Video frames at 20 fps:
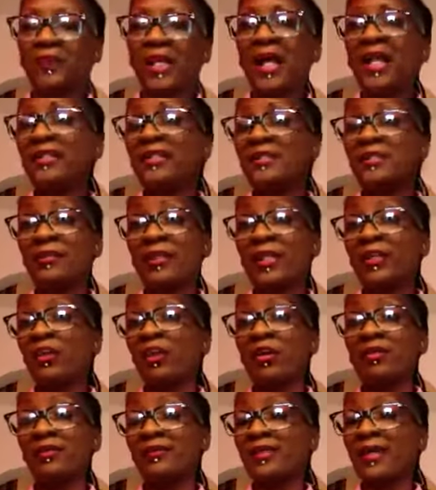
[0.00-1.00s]
I just know they
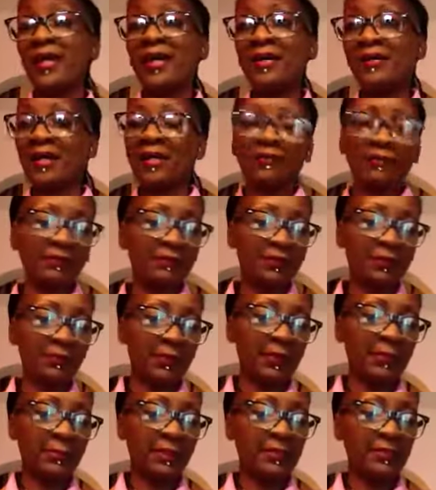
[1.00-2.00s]
call it that. I don't even know
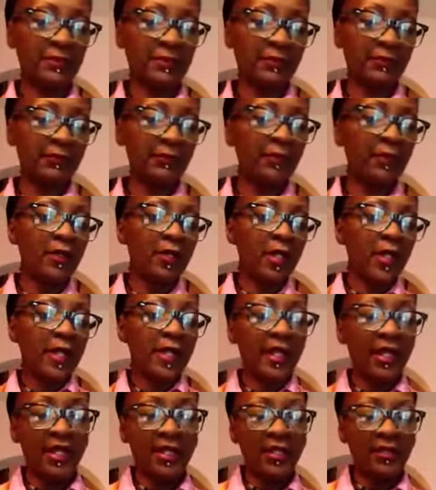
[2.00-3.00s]
what it means either.
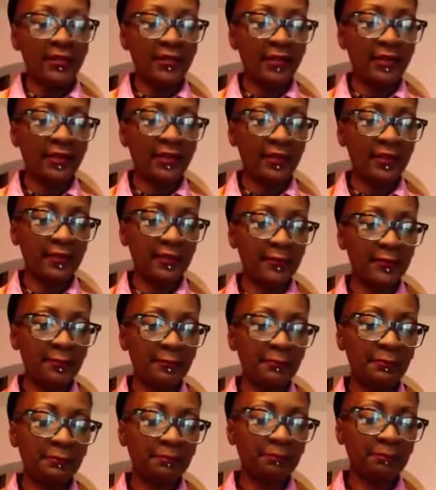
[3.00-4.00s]
And
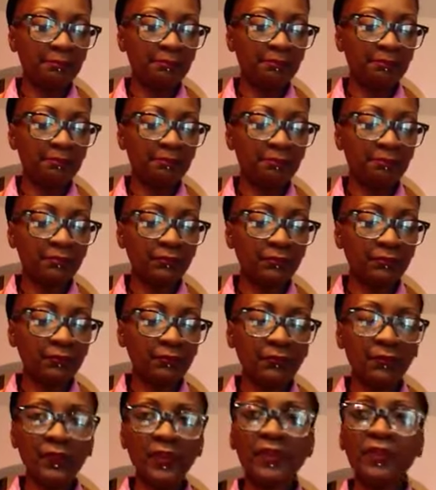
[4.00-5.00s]
um,
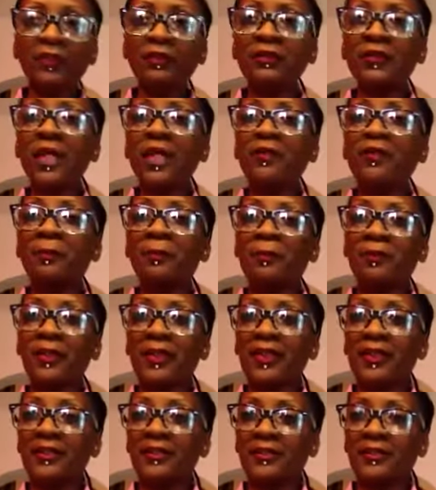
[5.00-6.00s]
those other
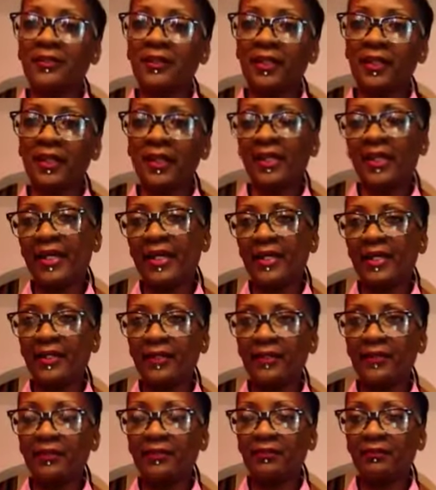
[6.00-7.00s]
prints that I
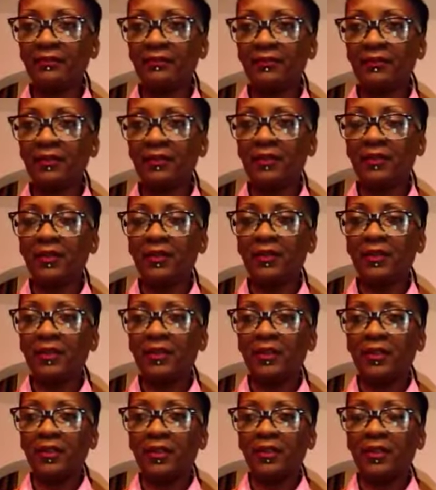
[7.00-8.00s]
had,
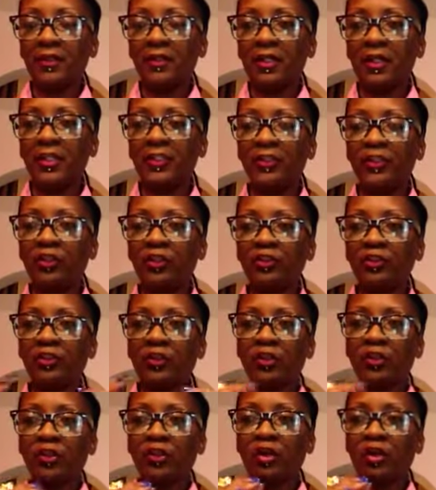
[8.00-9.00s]
I showed you
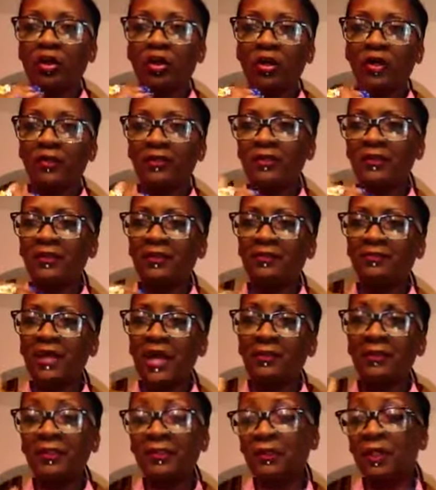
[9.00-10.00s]
in the cars. Some
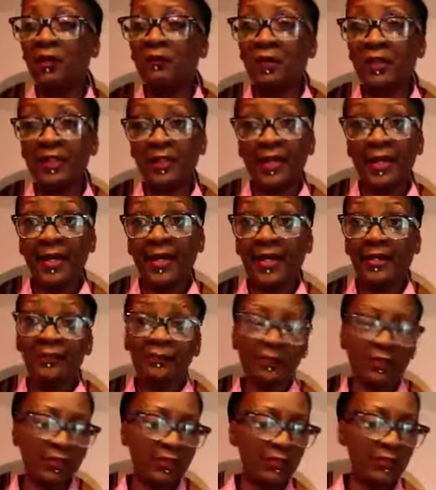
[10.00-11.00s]
fabrics I already had. I'm
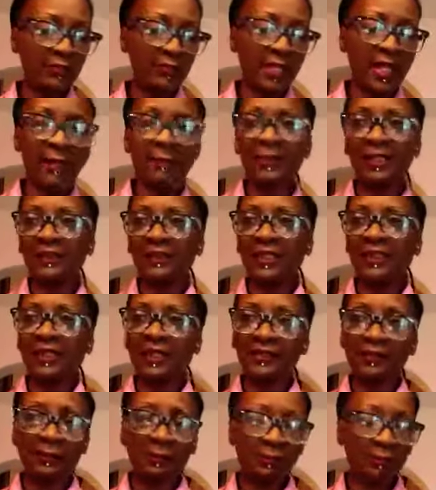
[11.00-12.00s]
going to do that because I
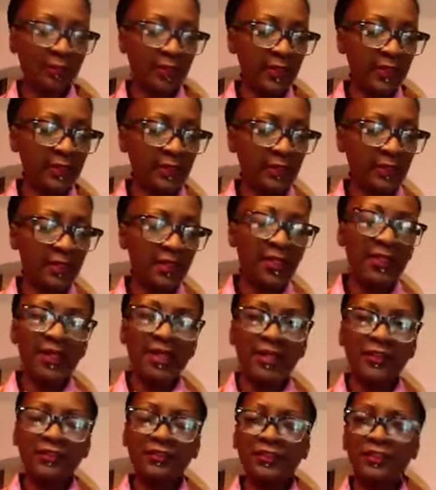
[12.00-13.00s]
like the prints.
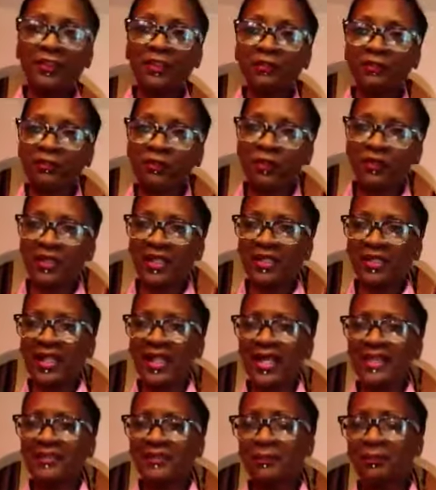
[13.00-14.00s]
I usually don't do a lot of
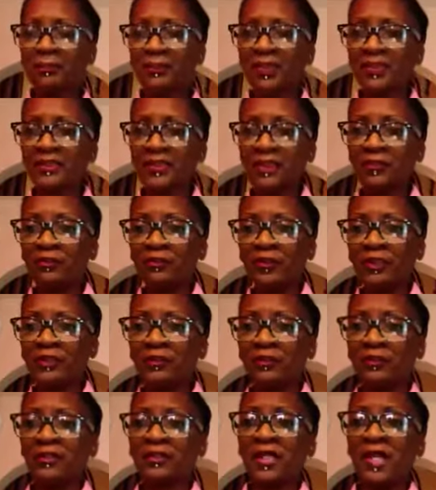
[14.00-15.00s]
hats and prints. I usually
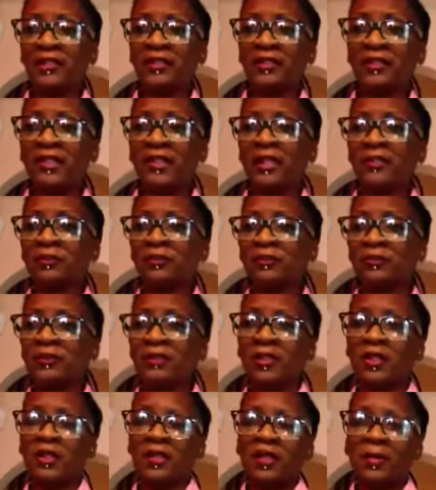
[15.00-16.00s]
use solid colors.
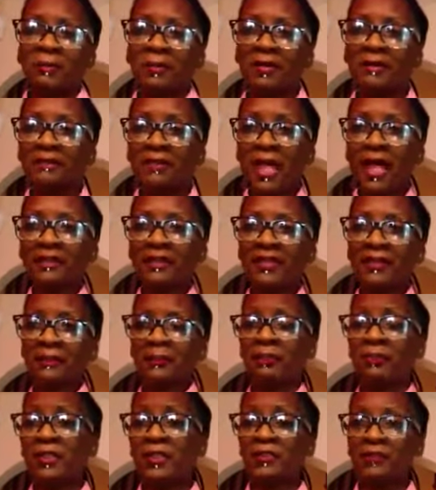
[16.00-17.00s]
But I
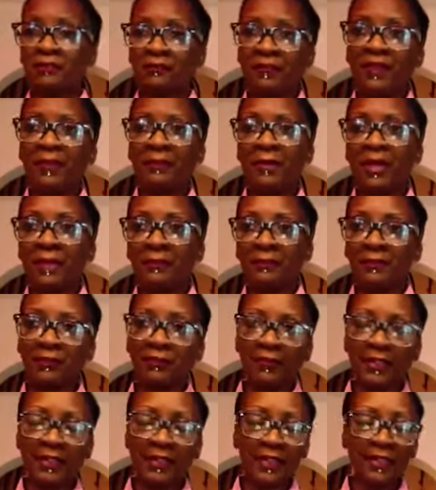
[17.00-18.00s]
think prints are very popular
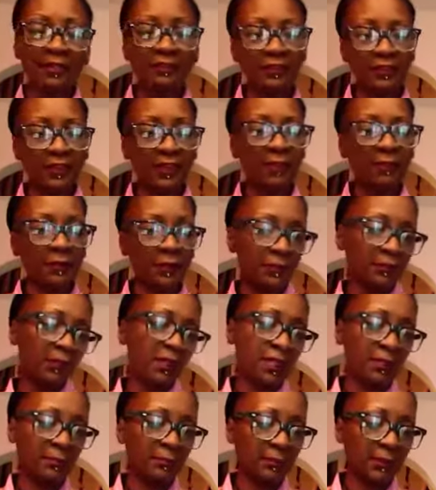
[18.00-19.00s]
right now, so I'm going to do a
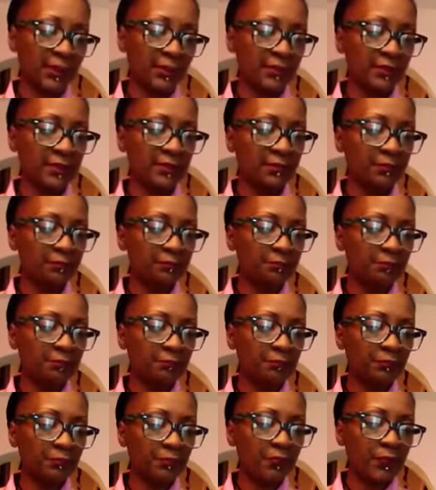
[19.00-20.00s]
lot of prints.
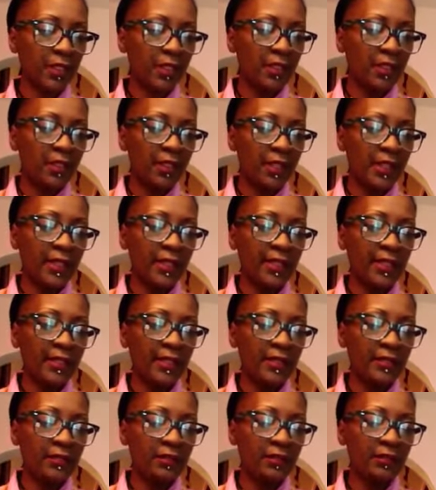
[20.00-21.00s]

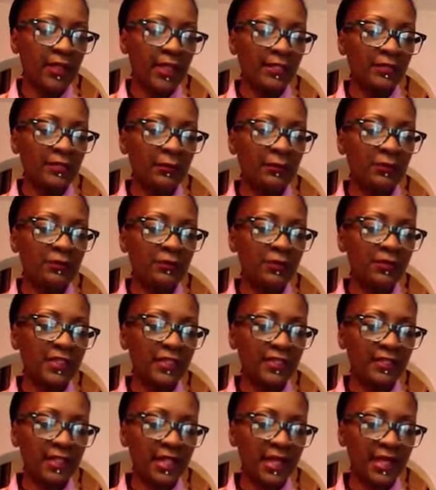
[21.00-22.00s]
And okay, so I'm going to do
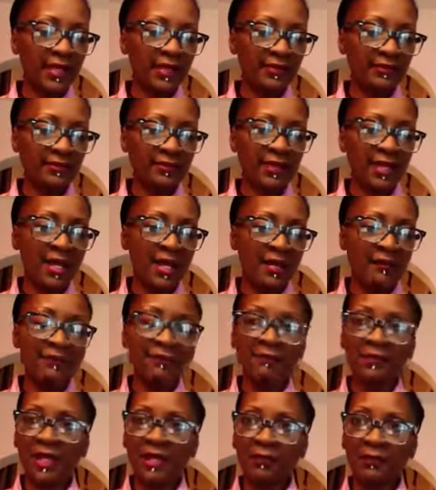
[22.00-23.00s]
10 hats, and I have the
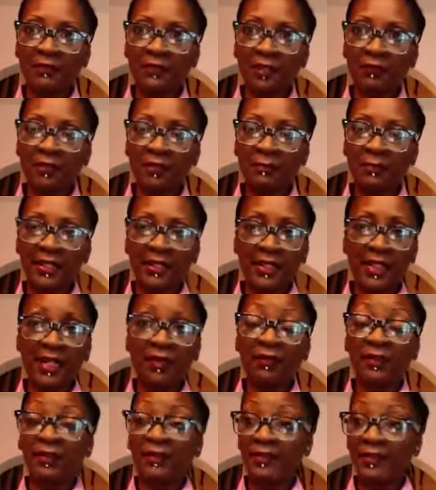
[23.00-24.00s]
fabrics already pinned
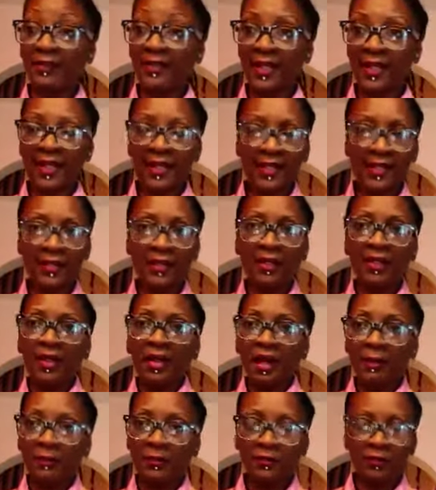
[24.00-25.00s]
out. And today,
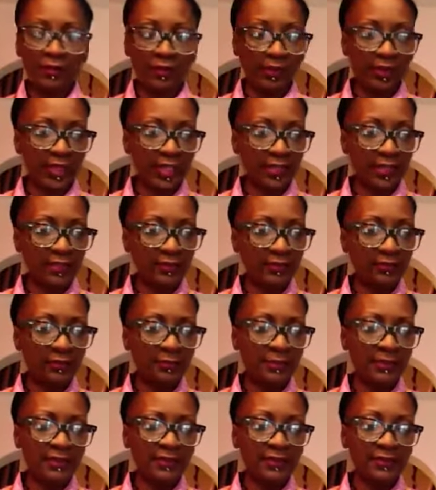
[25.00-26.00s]
I'm going to start cutting those
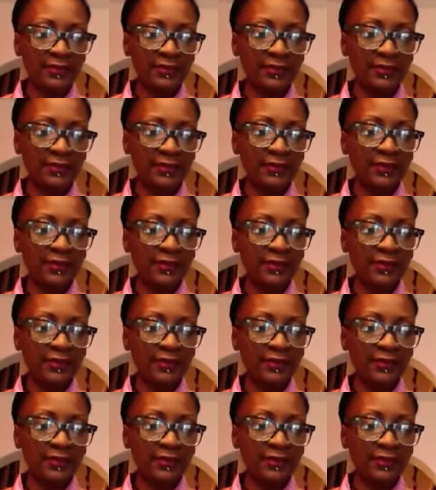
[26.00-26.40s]
pieces.